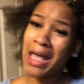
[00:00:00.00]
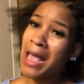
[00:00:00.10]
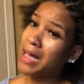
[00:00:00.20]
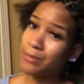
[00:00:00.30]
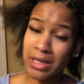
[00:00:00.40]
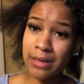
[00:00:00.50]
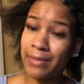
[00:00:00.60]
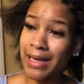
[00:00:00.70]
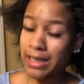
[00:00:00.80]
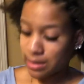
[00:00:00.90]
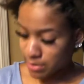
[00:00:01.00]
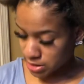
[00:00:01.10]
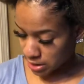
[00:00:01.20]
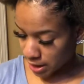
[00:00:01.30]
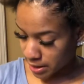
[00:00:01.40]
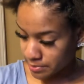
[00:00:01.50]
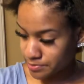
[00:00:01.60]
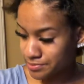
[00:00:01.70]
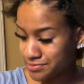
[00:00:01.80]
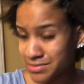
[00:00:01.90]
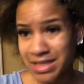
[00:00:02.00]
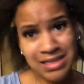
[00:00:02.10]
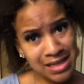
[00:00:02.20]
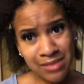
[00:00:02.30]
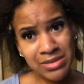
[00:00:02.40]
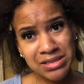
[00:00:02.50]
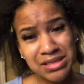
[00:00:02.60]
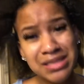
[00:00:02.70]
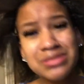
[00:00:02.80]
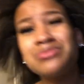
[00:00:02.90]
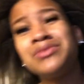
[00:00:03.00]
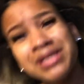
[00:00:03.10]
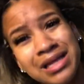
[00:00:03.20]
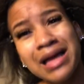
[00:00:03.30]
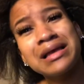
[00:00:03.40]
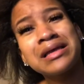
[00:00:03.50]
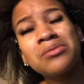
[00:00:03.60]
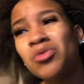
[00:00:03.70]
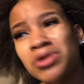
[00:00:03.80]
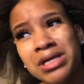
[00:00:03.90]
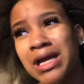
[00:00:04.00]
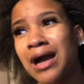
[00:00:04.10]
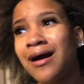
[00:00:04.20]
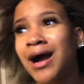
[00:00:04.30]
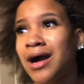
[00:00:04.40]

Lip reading: I'm gonna come back and I'm gonna start. And did I mention it's 1 o'clock in the morning, y'all?